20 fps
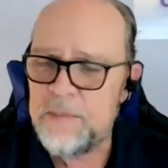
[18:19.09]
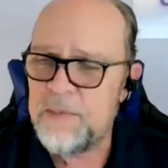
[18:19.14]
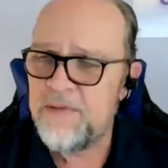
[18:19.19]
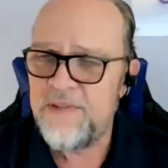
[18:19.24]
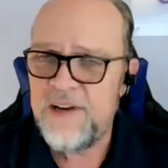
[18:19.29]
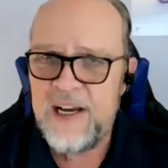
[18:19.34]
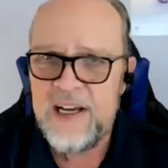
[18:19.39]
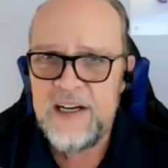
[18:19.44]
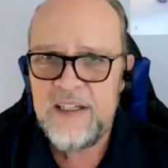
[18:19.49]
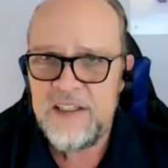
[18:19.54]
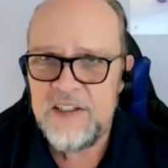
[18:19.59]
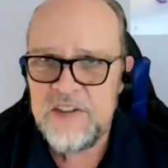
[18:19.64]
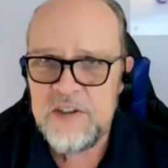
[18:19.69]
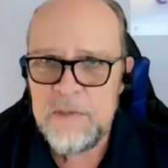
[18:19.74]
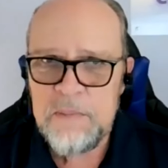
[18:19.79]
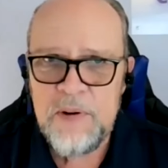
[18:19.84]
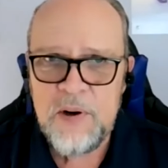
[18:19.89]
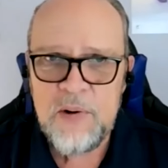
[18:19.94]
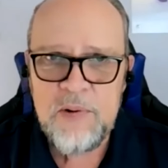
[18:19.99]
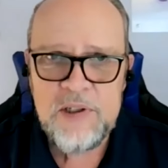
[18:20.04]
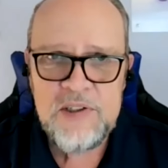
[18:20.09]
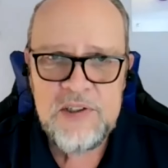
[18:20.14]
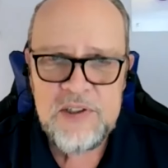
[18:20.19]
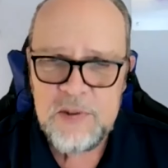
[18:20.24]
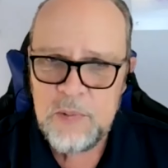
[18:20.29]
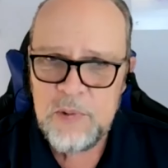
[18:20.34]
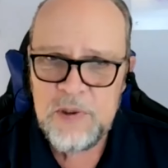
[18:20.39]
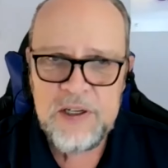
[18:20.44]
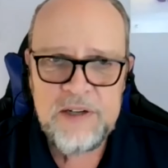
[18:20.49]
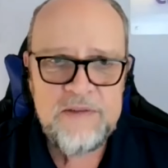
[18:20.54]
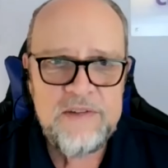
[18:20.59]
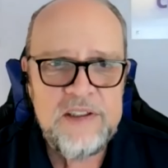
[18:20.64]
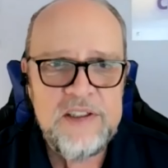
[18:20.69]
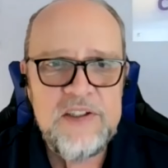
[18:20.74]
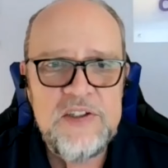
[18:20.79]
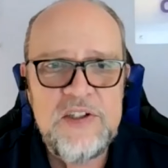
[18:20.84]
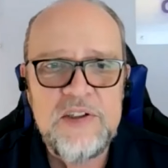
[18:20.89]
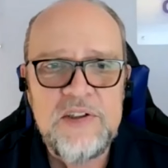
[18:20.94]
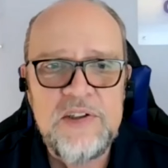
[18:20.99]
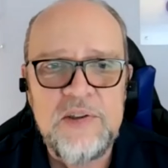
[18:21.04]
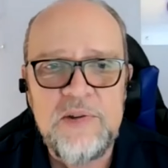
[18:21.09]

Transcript: provide it as a bonus to whatever it is you're